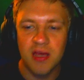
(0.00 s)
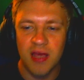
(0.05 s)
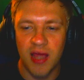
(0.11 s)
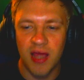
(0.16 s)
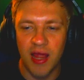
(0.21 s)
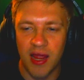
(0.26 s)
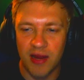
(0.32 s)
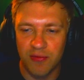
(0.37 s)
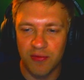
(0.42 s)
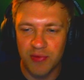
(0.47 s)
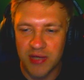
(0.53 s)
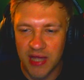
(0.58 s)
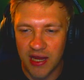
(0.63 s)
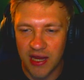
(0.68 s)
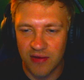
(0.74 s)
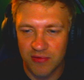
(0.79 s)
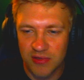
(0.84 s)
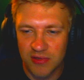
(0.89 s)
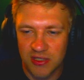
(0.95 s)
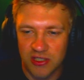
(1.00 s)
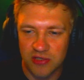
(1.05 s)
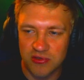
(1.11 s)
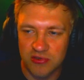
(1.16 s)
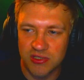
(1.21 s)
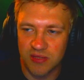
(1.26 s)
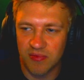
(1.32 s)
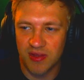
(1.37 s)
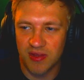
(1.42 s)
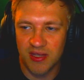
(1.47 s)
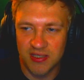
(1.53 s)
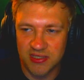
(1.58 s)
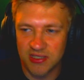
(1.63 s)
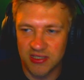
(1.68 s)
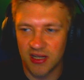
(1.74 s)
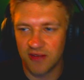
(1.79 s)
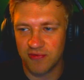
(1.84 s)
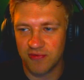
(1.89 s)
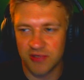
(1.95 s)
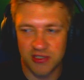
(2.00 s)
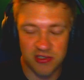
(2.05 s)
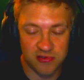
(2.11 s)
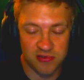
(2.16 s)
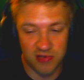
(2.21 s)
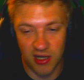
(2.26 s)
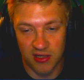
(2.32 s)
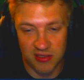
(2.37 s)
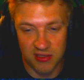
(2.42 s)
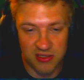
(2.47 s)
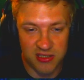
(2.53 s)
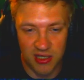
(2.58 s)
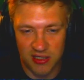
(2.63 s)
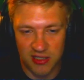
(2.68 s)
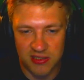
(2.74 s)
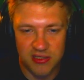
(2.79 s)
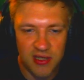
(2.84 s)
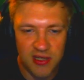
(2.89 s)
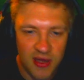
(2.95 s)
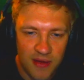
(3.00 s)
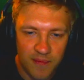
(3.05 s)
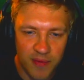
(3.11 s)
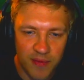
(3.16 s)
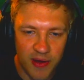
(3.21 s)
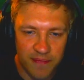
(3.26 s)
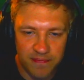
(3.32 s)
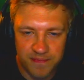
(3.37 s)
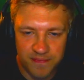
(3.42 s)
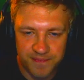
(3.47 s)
and we can't really use some of this stuff, which kind of sucks. But